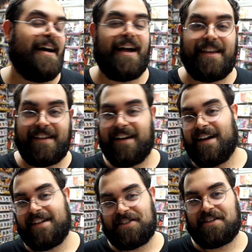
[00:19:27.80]
I did
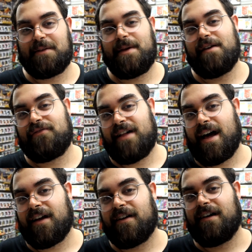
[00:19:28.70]
audition to be a
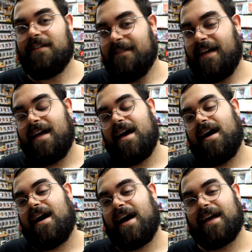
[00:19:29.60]
fly girl.
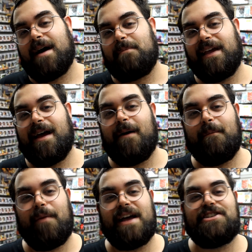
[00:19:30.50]
I got beat
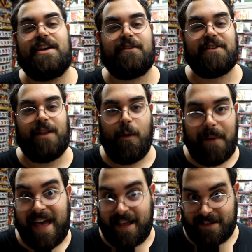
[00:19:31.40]
out by Jennifer
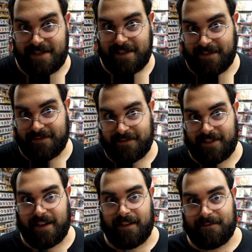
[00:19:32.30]
Lopez,
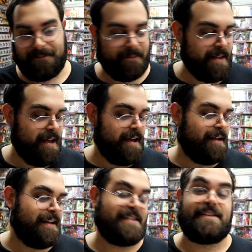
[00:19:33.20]
so
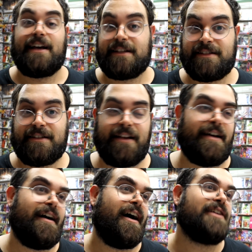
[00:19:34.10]
that sucks.
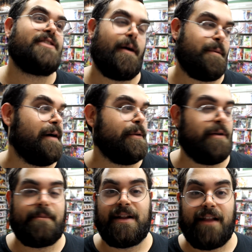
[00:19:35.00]
Also, I probably
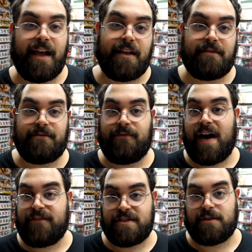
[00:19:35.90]
would have been like
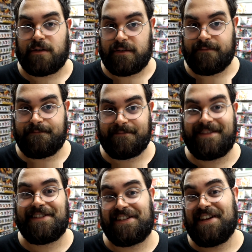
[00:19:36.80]
5 years old,
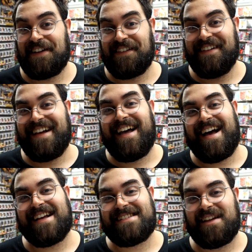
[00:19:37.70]
so
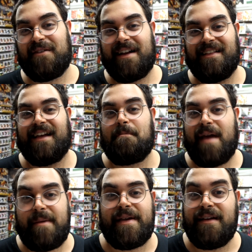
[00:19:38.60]
I guess they want like a
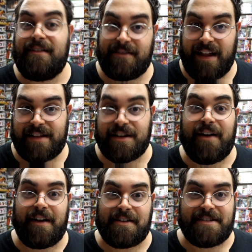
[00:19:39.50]
baby dancing
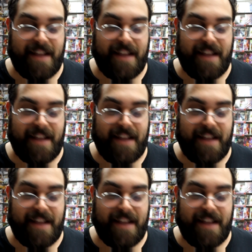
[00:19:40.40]
around on